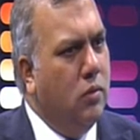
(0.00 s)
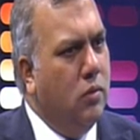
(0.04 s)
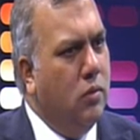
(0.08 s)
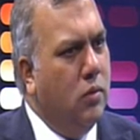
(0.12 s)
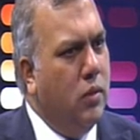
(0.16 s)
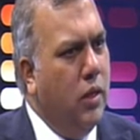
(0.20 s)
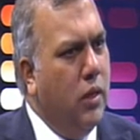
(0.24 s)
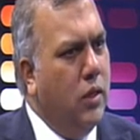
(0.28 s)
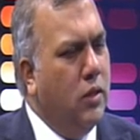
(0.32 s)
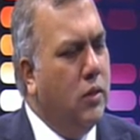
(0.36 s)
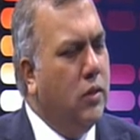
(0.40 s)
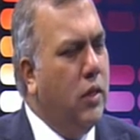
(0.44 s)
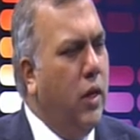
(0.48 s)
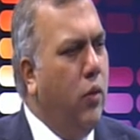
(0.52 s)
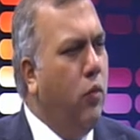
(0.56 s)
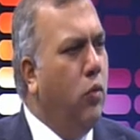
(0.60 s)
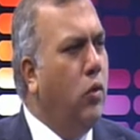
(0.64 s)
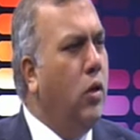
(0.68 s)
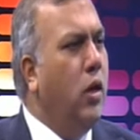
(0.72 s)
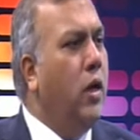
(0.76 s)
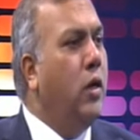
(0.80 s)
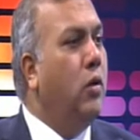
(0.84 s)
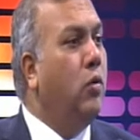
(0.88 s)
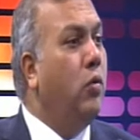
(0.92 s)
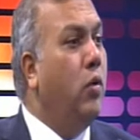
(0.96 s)
things I
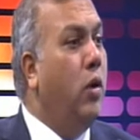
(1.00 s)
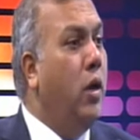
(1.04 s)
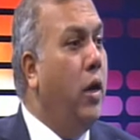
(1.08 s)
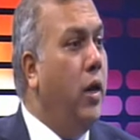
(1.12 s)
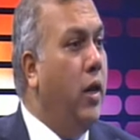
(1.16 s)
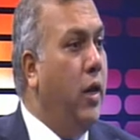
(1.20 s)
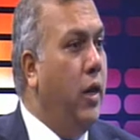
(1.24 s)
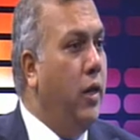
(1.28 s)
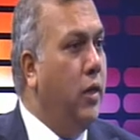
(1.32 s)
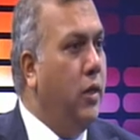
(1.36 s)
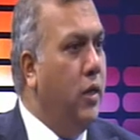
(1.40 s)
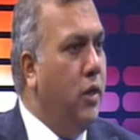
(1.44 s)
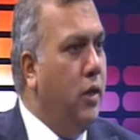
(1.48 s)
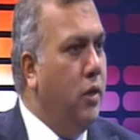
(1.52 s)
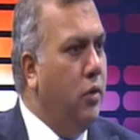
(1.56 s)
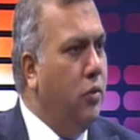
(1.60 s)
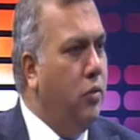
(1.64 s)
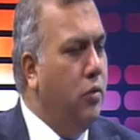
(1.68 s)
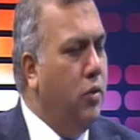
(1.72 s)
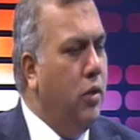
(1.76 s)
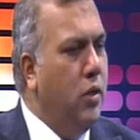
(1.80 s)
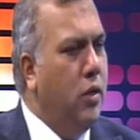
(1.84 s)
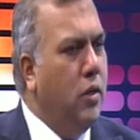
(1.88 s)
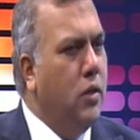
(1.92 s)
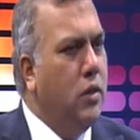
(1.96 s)
would like to highlight here
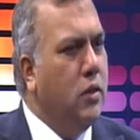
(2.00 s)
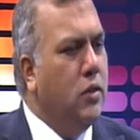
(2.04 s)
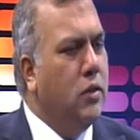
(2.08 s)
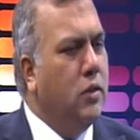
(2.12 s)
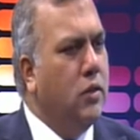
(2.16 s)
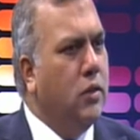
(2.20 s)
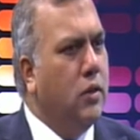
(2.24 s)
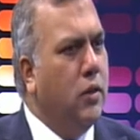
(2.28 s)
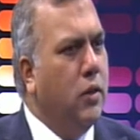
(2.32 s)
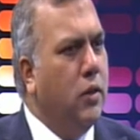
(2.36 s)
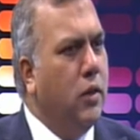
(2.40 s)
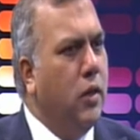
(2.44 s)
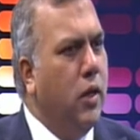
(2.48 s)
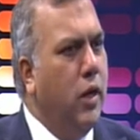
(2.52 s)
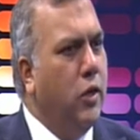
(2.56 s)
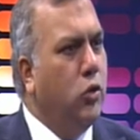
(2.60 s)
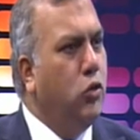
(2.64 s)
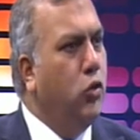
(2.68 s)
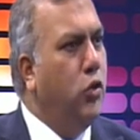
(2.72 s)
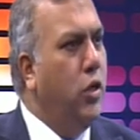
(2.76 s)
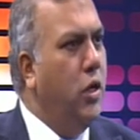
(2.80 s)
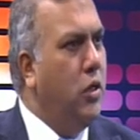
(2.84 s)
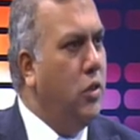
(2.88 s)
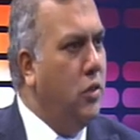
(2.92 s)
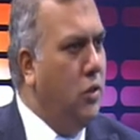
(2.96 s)
today yep. is uh,
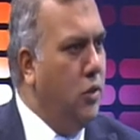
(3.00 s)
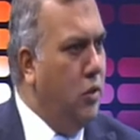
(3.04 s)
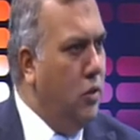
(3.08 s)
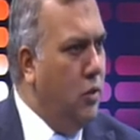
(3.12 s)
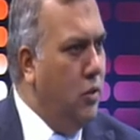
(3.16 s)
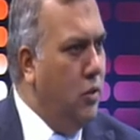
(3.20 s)
education.